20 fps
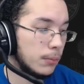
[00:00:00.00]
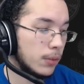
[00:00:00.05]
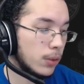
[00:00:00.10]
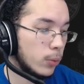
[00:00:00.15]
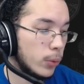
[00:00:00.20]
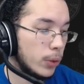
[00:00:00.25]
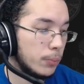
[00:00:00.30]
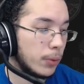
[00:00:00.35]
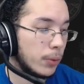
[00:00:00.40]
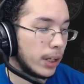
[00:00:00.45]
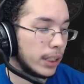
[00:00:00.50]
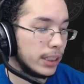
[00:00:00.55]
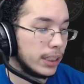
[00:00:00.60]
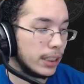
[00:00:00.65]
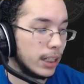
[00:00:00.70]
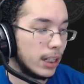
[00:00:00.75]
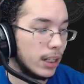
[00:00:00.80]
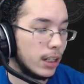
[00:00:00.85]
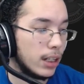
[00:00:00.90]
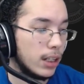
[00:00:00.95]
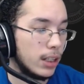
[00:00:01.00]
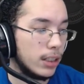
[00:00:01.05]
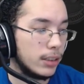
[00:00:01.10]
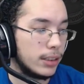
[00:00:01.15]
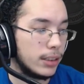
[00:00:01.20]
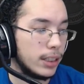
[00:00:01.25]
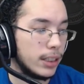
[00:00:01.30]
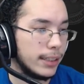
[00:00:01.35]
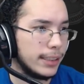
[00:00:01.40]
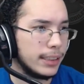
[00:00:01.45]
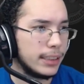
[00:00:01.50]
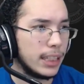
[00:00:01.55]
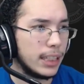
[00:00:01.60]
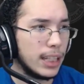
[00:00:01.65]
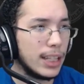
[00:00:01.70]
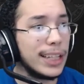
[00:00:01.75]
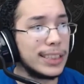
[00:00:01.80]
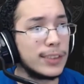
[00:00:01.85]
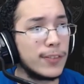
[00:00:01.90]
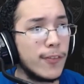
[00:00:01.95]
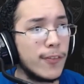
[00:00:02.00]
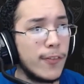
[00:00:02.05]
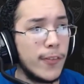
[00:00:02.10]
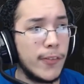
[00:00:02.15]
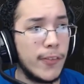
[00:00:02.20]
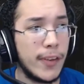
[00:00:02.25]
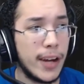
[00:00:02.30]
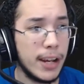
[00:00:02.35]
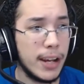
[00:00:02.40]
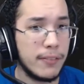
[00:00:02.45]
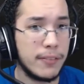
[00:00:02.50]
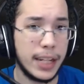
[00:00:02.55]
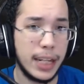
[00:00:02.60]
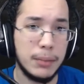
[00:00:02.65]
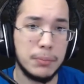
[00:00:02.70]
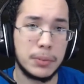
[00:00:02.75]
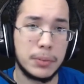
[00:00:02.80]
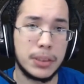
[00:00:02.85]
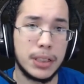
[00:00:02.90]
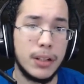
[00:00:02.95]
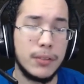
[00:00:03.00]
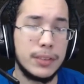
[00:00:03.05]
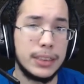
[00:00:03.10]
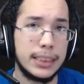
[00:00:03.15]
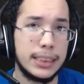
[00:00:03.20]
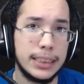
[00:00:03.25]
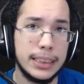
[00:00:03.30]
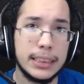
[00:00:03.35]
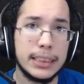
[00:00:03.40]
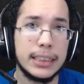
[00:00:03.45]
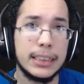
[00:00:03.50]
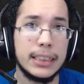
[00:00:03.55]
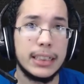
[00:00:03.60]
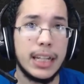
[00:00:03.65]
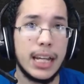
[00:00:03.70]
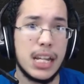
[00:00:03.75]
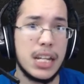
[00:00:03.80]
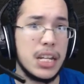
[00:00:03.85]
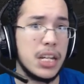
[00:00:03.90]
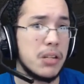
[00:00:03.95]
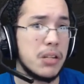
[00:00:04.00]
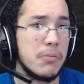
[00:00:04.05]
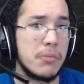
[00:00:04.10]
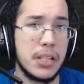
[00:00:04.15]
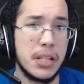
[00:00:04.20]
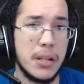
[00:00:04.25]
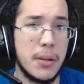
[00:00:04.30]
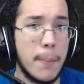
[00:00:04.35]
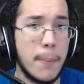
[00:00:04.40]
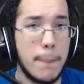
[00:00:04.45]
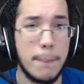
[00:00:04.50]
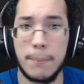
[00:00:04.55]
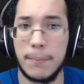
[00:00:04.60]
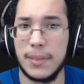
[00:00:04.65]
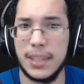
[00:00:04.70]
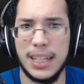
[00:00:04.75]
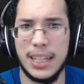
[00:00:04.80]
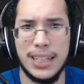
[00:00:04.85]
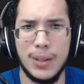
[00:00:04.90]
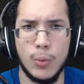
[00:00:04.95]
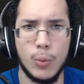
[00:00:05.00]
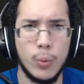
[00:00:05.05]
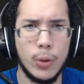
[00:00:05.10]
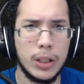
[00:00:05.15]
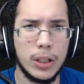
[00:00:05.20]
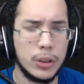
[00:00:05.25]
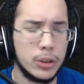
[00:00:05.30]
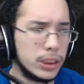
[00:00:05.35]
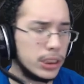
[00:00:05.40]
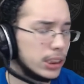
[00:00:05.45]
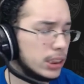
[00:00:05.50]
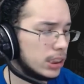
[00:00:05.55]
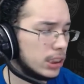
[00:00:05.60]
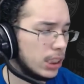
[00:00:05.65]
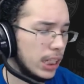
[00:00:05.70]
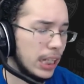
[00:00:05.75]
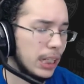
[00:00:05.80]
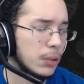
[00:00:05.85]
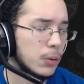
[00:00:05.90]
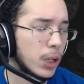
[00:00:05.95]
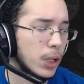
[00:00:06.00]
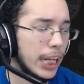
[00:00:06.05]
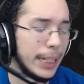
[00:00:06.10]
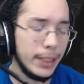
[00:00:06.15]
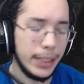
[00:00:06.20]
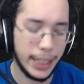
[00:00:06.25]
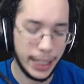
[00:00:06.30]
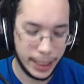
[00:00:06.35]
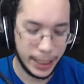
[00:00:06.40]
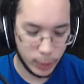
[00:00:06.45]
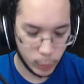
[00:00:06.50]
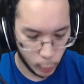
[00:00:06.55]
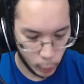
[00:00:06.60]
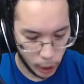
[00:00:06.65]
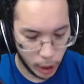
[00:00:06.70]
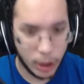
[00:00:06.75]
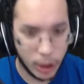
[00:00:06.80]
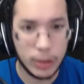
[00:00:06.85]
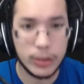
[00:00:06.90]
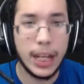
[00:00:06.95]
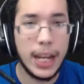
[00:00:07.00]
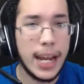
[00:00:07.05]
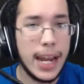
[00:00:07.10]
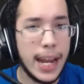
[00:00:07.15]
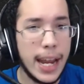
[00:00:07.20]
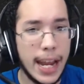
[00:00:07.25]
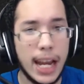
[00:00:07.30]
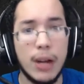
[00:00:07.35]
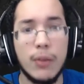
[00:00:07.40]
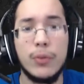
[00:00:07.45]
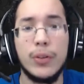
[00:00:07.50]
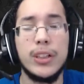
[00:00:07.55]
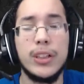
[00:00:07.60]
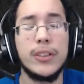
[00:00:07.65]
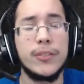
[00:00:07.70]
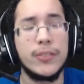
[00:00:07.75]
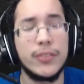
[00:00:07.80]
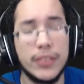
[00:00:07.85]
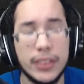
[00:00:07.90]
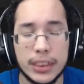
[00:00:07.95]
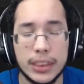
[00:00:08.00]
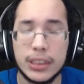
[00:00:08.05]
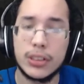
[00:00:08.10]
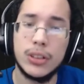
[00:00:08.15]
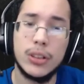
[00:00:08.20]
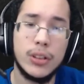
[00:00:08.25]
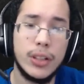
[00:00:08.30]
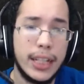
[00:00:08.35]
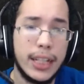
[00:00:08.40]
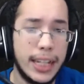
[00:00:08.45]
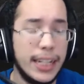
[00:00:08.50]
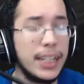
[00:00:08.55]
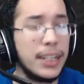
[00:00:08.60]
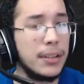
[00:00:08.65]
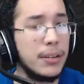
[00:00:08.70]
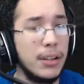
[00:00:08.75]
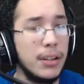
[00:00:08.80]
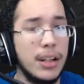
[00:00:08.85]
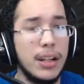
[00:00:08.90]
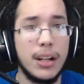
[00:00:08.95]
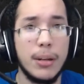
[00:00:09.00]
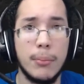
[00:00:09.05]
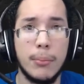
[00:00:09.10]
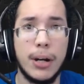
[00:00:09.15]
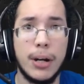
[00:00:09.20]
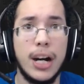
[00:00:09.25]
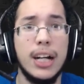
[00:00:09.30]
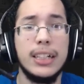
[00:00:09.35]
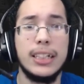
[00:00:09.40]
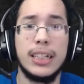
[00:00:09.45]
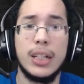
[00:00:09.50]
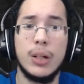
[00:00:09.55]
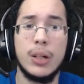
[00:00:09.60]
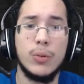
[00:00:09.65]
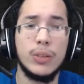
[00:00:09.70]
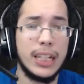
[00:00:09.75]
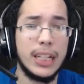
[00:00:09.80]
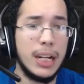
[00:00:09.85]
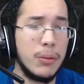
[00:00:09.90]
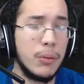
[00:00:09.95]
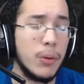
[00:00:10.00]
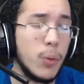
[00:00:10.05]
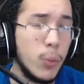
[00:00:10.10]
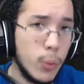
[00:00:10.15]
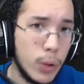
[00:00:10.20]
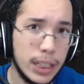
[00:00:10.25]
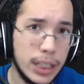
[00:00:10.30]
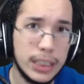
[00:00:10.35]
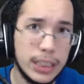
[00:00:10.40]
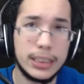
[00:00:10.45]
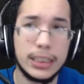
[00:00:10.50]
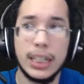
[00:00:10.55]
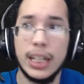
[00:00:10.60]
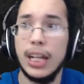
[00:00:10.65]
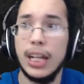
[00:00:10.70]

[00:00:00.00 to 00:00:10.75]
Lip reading: We brought it I think the last 5 games of the season, and it did wonders. It walled every physical hitting mon there ever was.